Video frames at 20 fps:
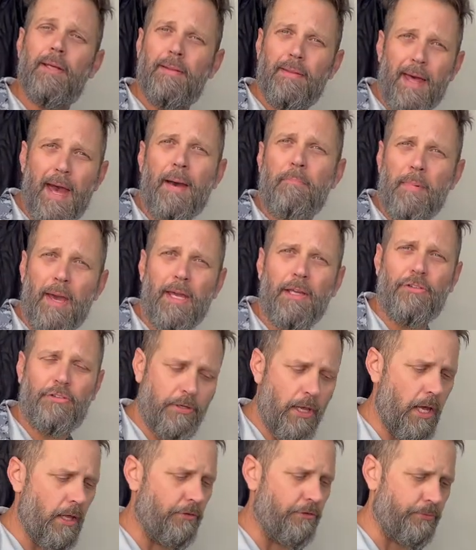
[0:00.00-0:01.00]
That makes
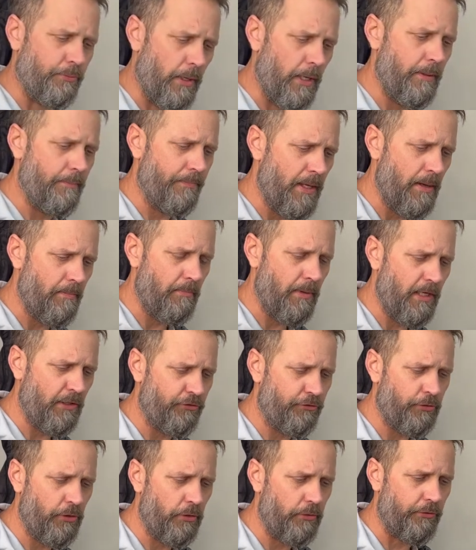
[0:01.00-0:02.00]
sense, right? That
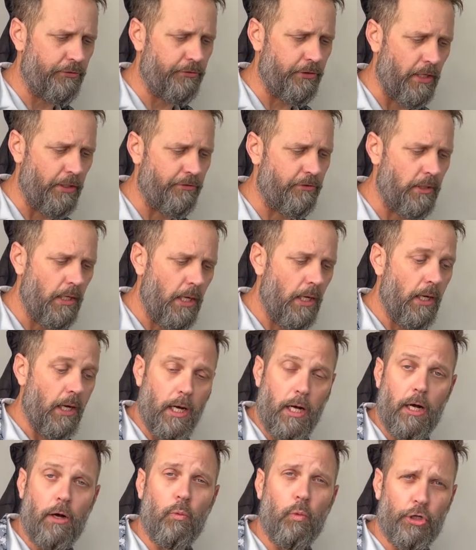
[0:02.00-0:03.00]
makes total sense.
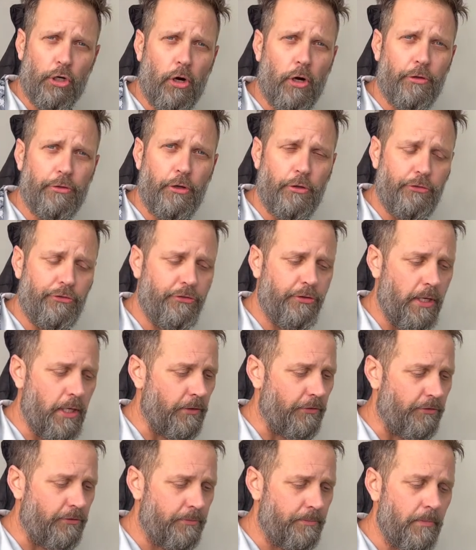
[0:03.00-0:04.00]
What are those
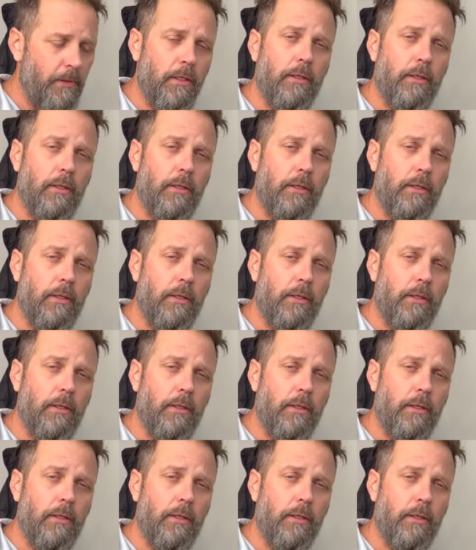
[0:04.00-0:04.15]
things?